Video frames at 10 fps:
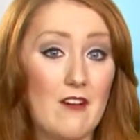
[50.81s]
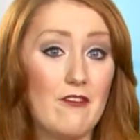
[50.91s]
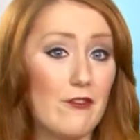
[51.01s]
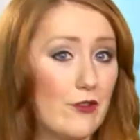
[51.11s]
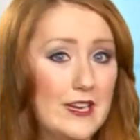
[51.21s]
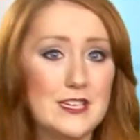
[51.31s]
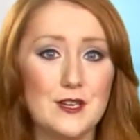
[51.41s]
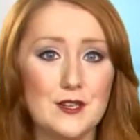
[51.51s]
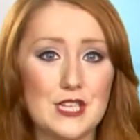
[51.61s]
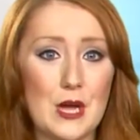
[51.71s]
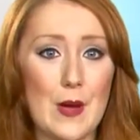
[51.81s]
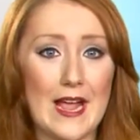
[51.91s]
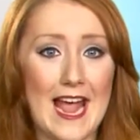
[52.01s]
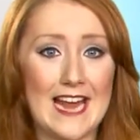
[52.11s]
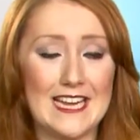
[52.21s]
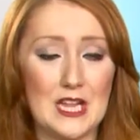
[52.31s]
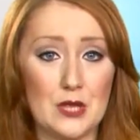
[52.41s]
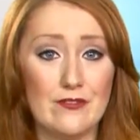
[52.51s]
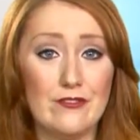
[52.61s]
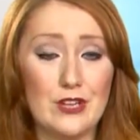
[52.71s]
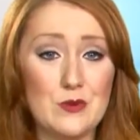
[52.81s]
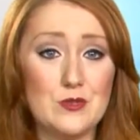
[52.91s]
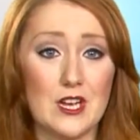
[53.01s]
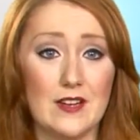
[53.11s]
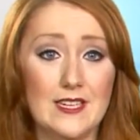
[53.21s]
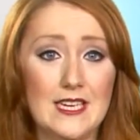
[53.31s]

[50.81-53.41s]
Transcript: are free to do so again in the future.